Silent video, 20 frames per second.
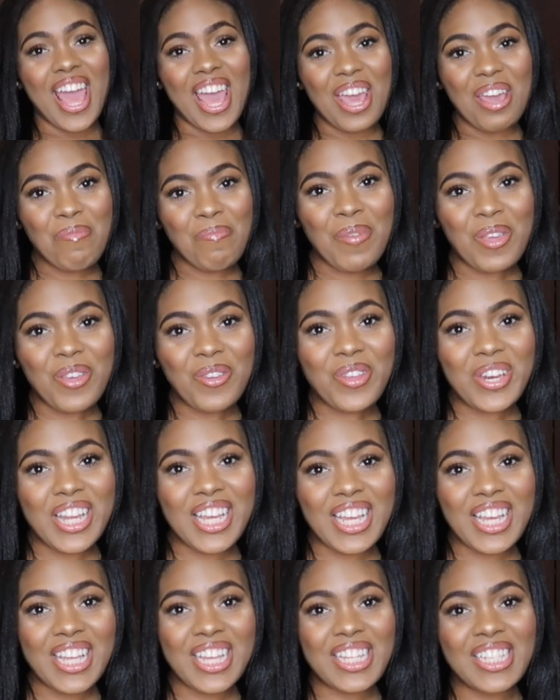Hey,
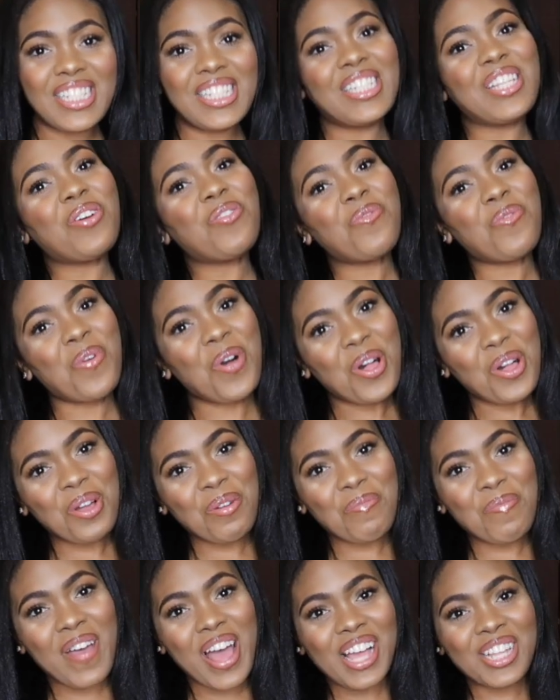beauties!
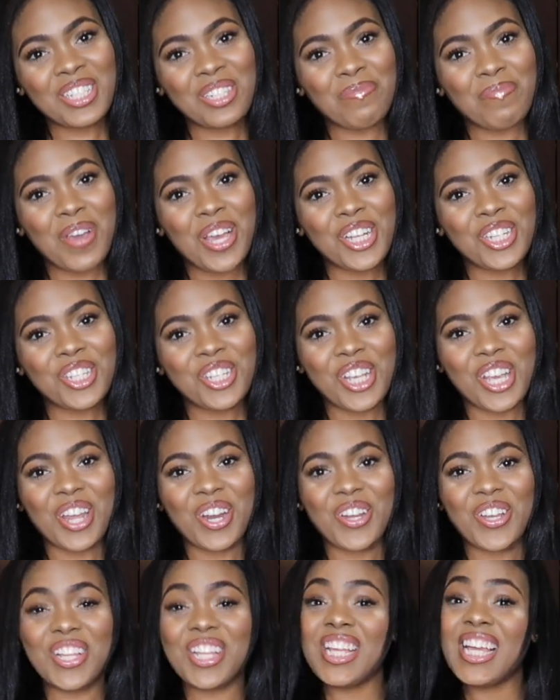Welcome back to my
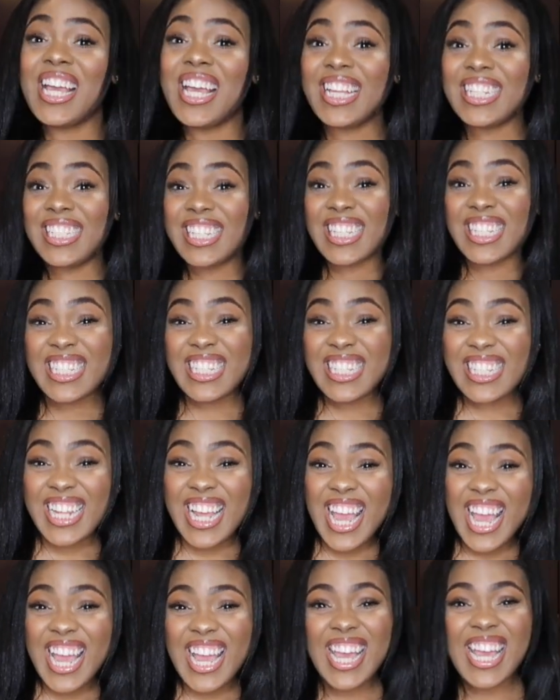channel.
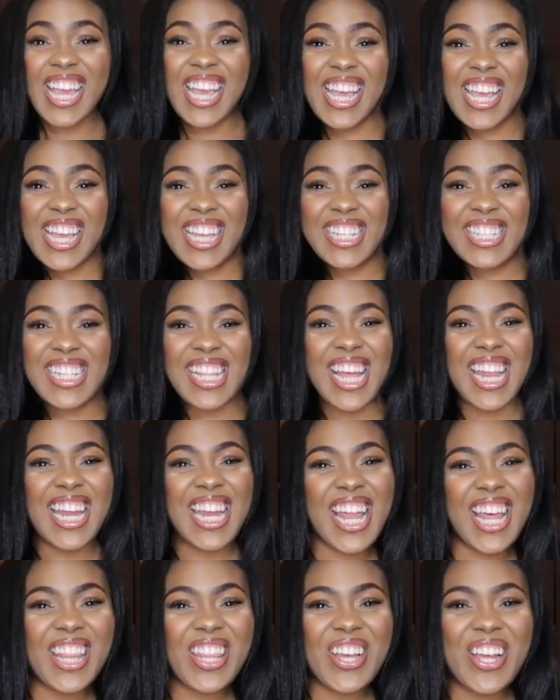Today is
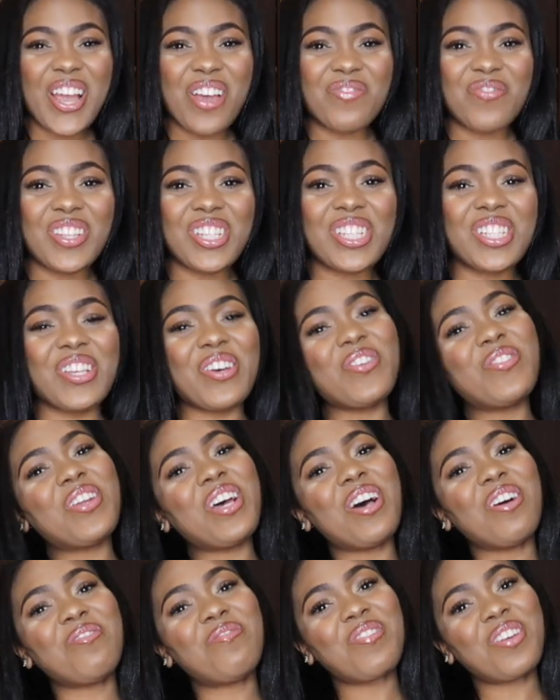another episode
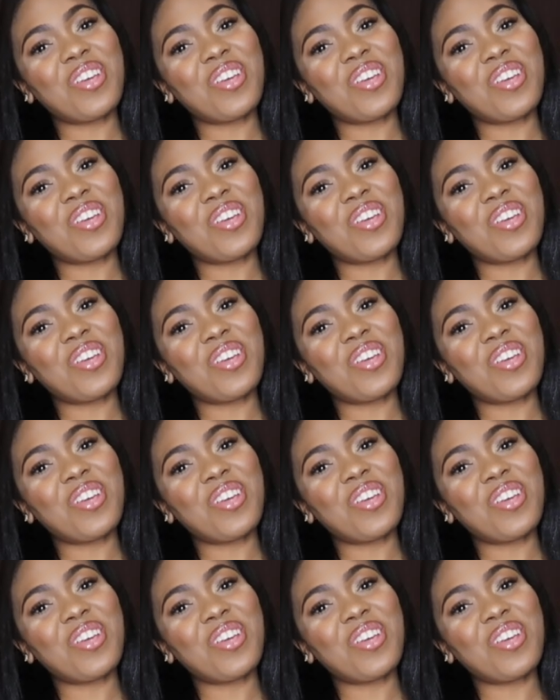of